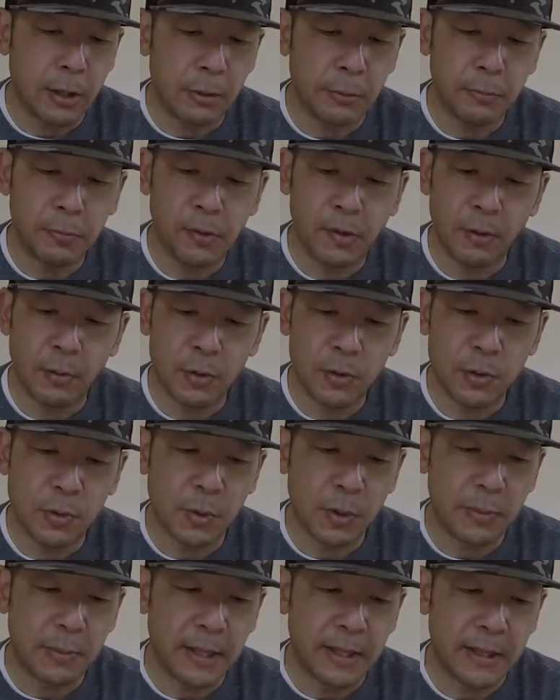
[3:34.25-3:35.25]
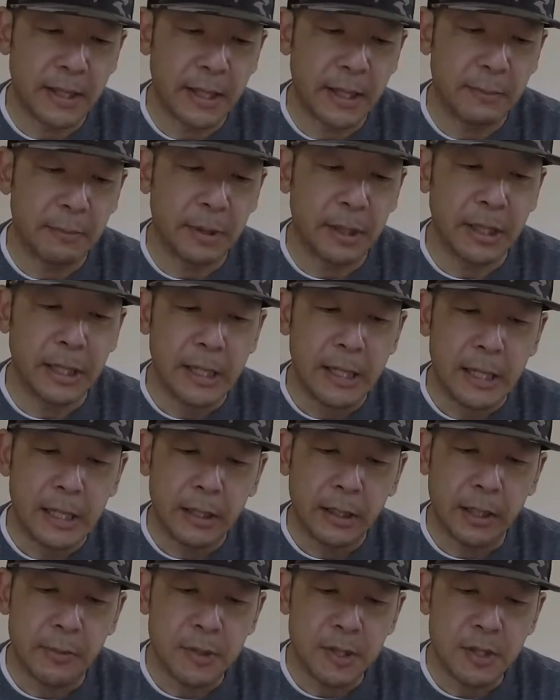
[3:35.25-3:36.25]
say what you will about that, but
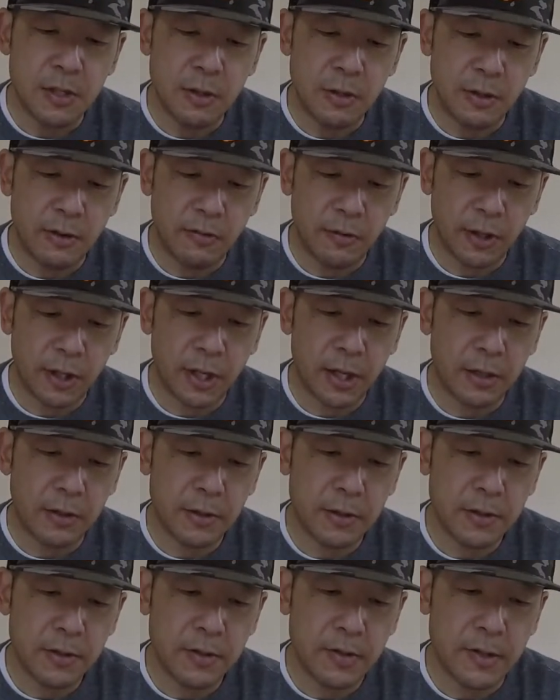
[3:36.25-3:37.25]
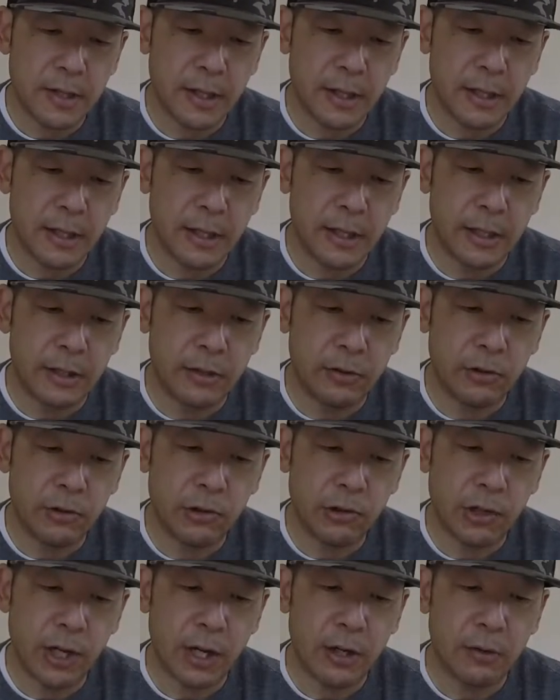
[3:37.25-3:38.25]
it comes in two different colors.
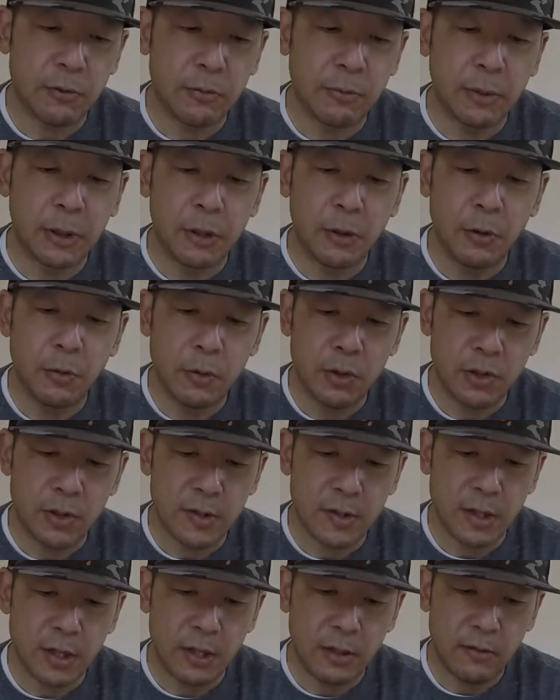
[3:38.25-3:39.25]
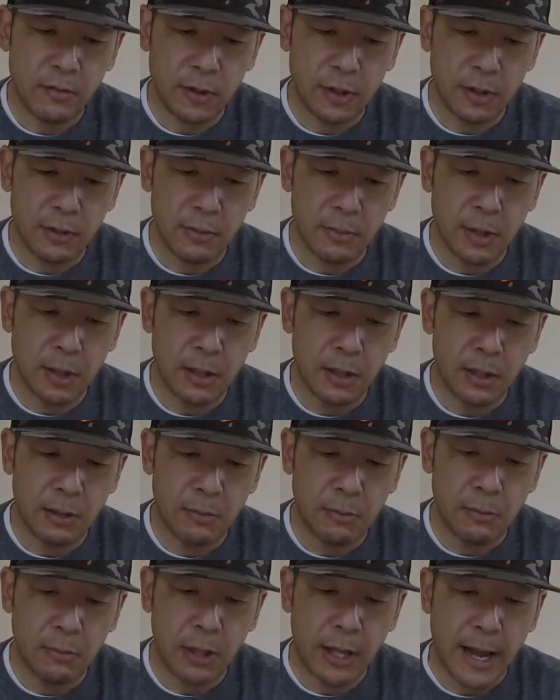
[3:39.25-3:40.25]
Shadow blue, which is kind of
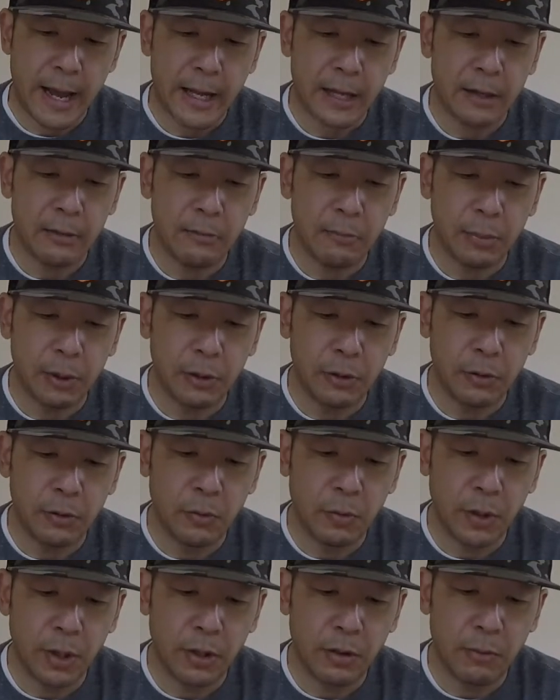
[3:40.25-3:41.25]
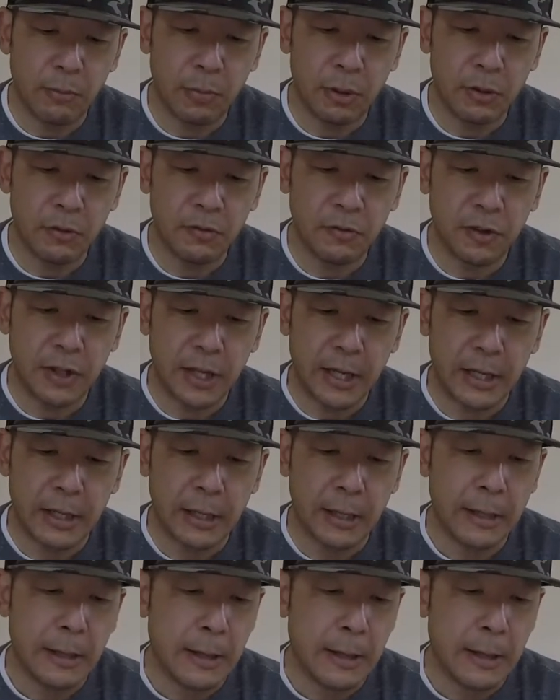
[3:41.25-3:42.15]
a black and blue with blue flake.